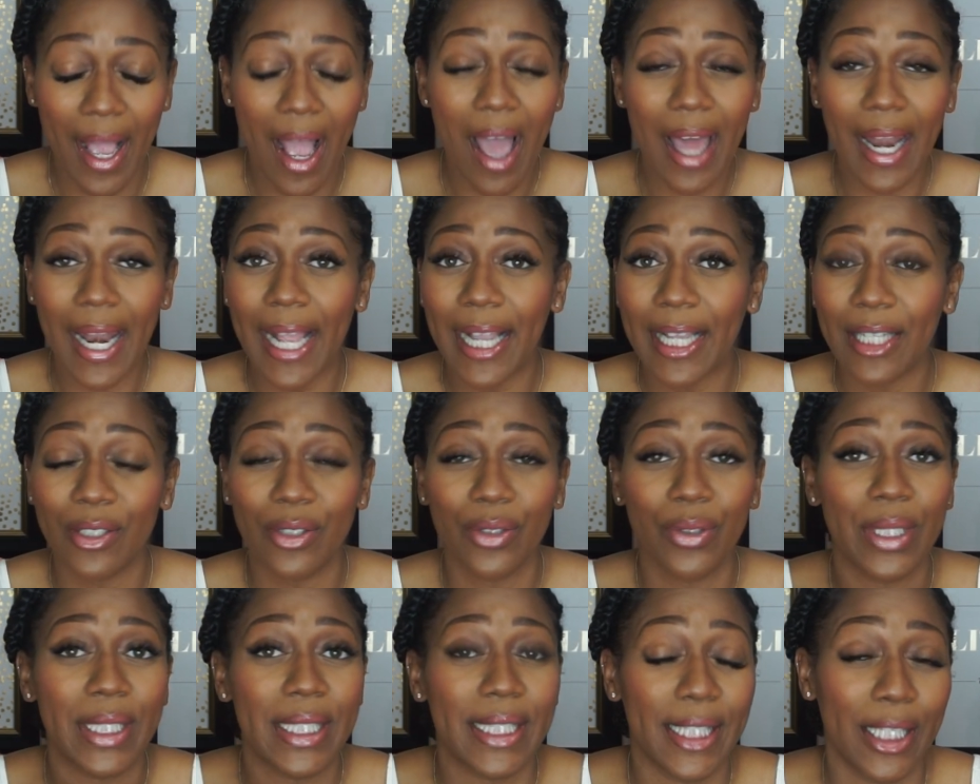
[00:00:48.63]
All I can do
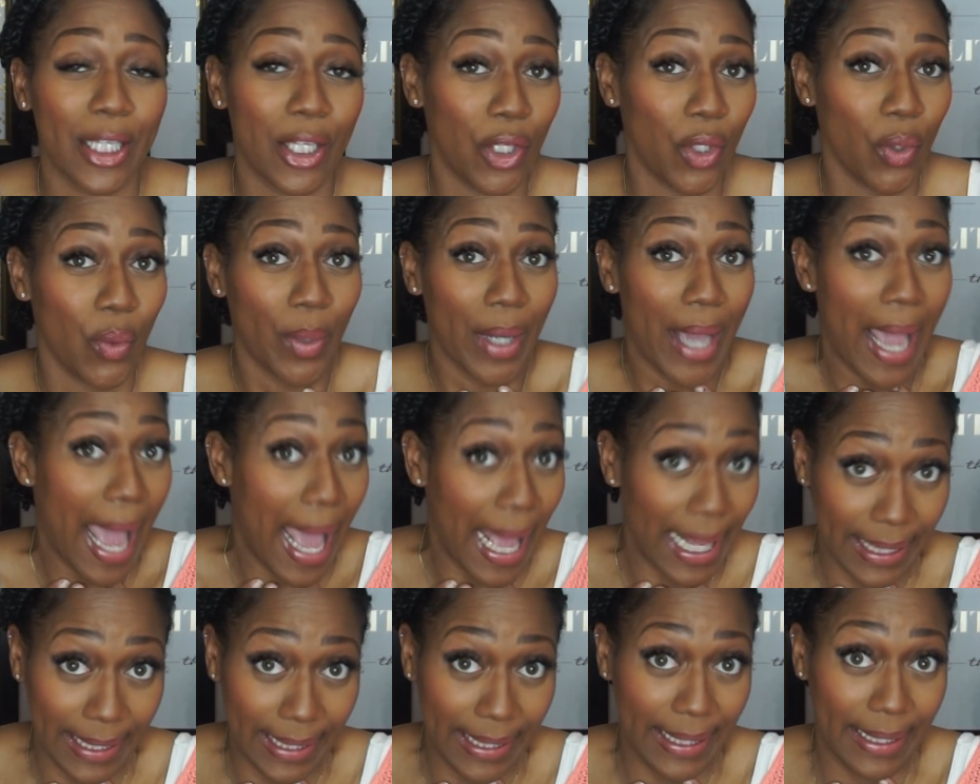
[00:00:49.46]
is tell you what
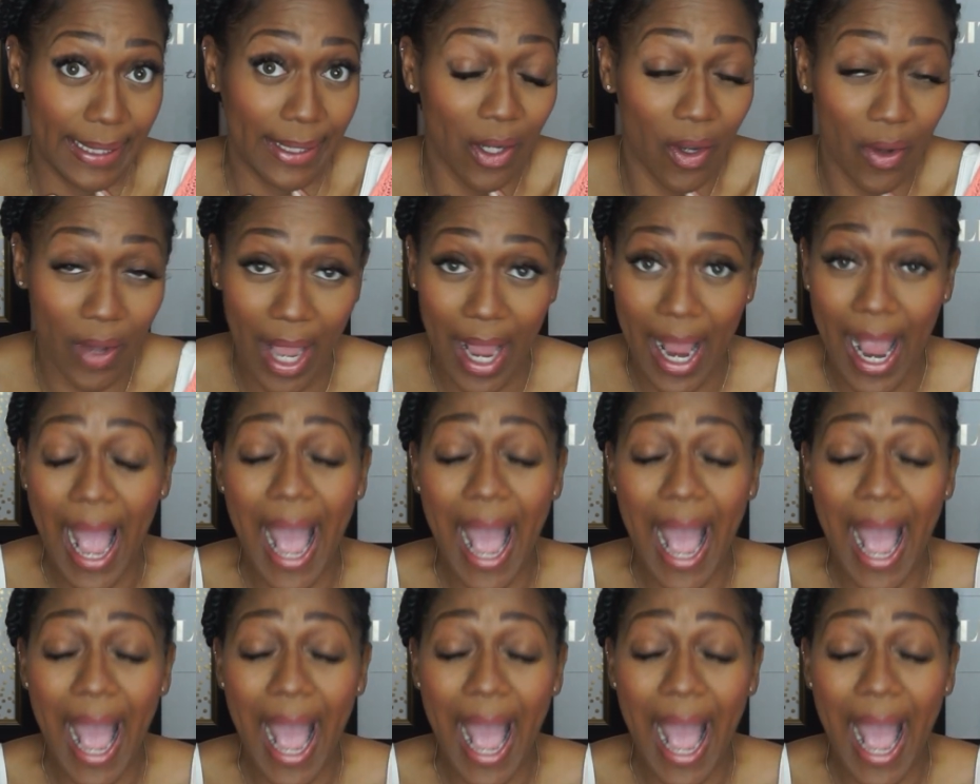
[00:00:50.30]
I did, okay?